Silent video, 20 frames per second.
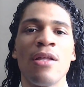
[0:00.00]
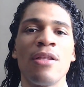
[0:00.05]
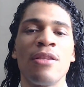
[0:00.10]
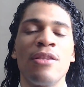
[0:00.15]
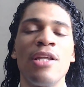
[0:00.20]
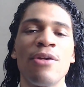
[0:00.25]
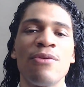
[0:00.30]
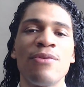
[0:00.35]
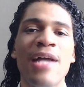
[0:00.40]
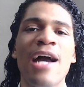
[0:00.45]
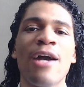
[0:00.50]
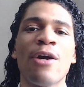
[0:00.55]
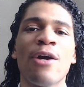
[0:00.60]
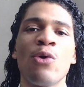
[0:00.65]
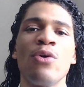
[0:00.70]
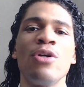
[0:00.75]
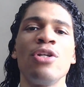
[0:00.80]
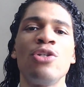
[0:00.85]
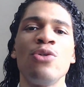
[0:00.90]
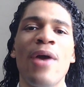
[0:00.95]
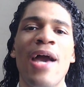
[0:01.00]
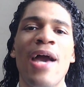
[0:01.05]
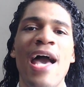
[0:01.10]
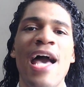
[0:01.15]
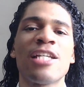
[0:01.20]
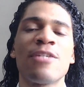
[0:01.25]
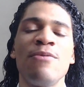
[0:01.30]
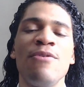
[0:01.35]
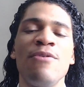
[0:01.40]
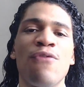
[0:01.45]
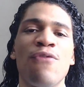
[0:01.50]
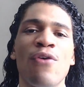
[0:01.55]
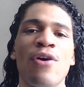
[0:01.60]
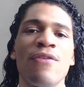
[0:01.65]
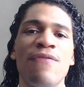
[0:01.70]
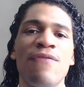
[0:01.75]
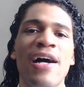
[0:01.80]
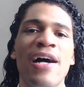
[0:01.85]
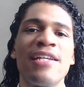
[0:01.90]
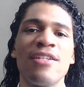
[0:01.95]
they're not going to ask me for
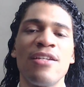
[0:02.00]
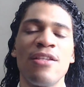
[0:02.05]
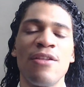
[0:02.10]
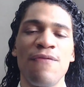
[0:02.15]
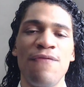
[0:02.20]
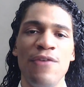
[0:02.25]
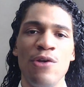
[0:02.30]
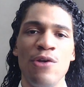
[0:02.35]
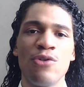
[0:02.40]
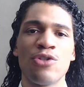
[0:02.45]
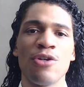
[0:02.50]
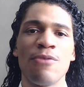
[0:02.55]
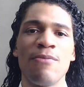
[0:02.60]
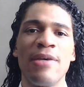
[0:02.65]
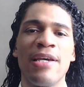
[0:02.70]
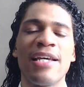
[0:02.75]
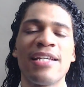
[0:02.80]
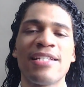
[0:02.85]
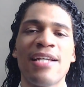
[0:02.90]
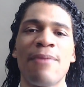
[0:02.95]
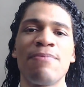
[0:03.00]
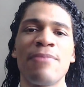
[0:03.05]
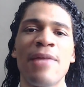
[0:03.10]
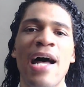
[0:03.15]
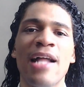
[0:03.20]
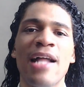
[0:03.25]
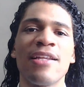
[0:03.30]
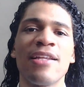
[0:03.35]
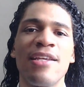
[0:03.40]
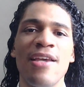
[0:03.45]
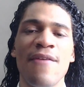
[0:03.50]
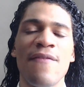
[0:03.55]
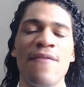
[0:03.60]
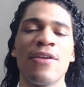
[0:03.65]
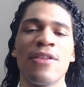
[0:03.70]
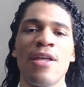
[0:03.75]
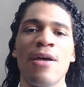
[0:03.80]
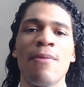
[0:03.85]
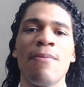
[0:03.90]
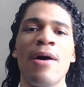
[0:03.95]
advice in the future because I'm not giving
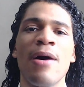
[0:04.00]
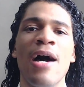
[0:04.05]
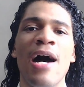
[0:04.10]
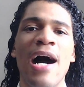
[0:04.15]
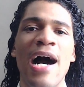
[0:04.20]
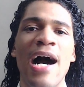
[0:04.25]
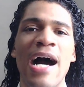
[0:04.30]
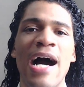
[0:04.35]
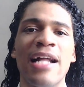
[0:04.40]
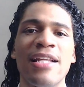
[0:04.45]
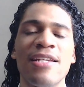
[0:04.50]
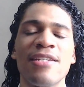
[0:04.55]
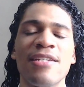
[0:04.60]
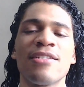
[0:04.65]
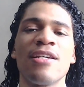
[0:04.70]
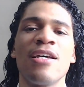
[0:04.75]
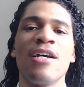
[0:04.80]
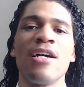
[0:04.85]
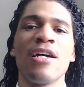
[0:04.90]
them honest,